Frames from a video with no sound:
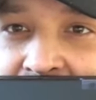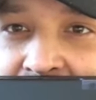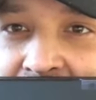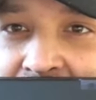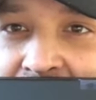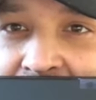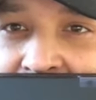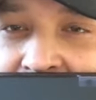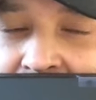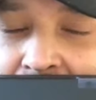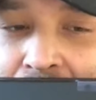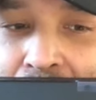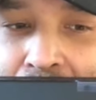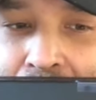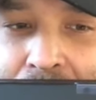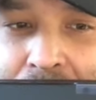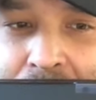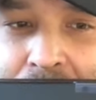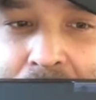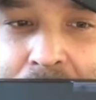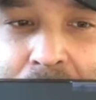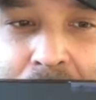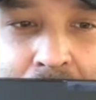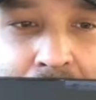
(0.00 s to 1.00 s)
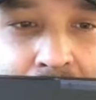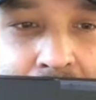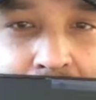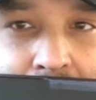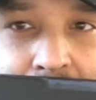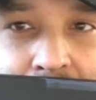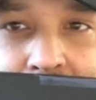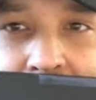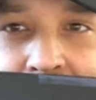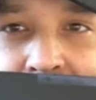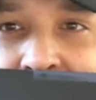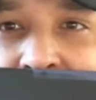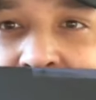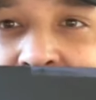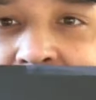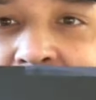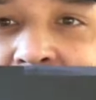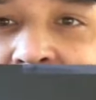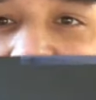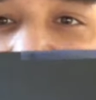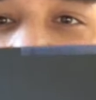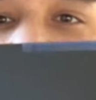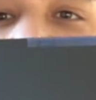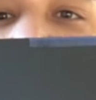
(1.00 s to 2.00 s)
and
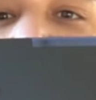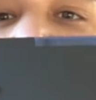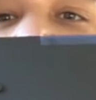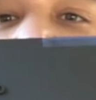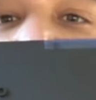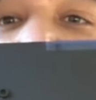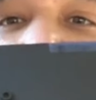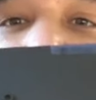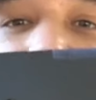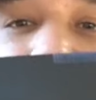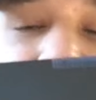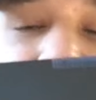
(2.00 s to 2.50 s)
stuff.